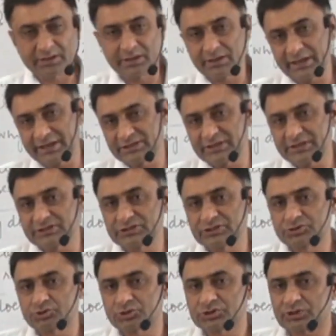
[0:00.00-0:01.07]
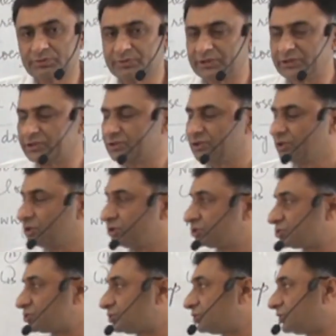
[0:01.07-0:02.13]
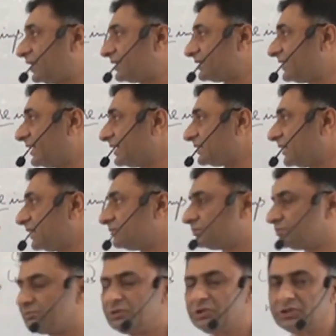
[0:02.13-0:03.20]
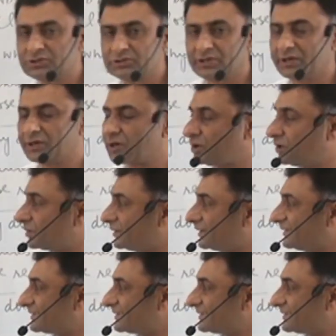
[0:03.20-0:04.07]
writer is the source of meaning, so at that time meanings are drawn and no